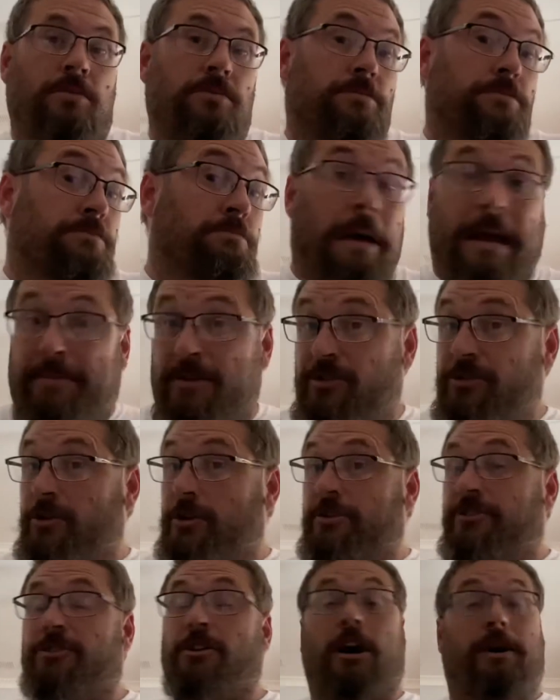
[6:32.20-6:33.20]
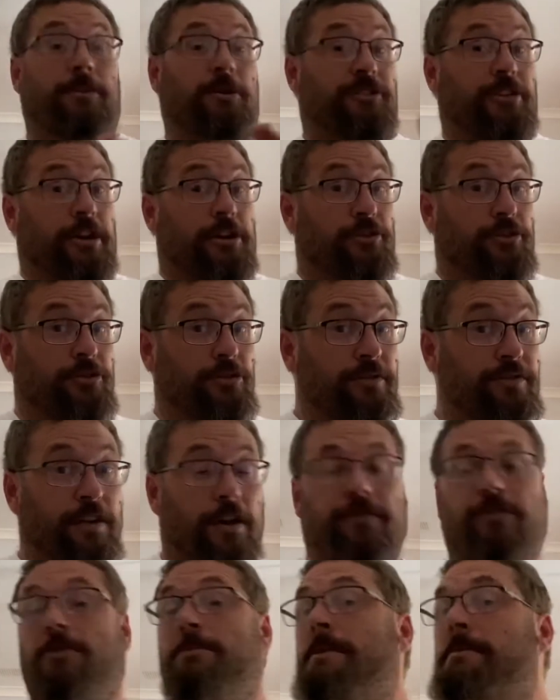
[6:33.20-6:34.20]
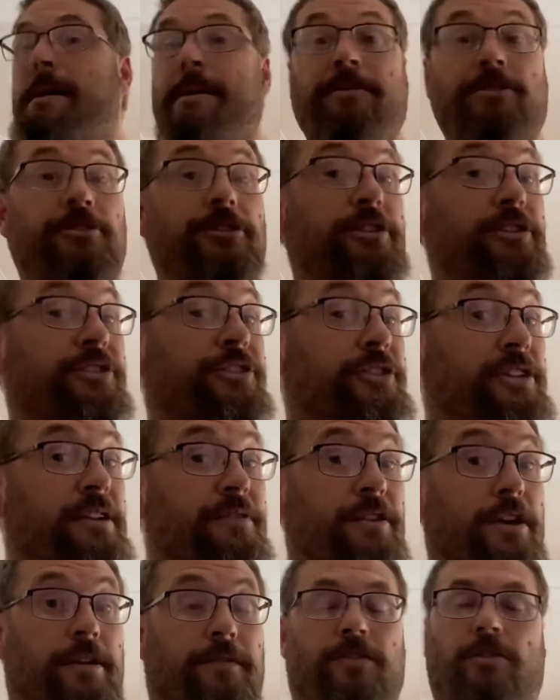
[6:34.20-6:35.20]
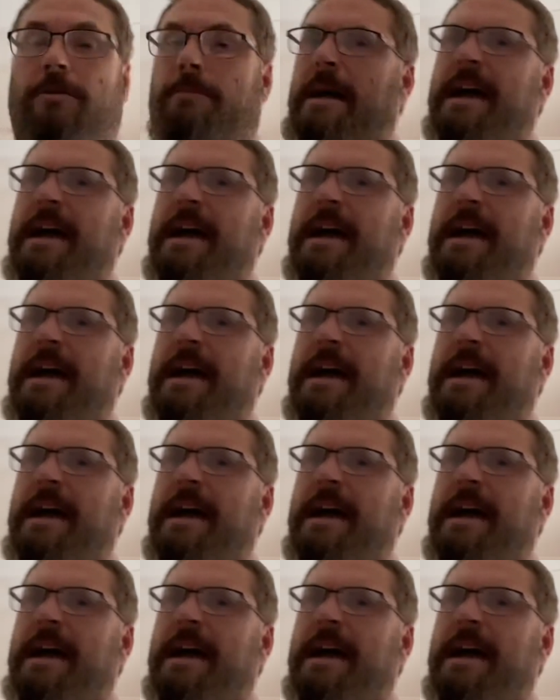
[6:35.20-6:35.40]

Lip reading: Maybe you should I'm not saying you shouldn't vote for them, but maybe you should consider voting for them,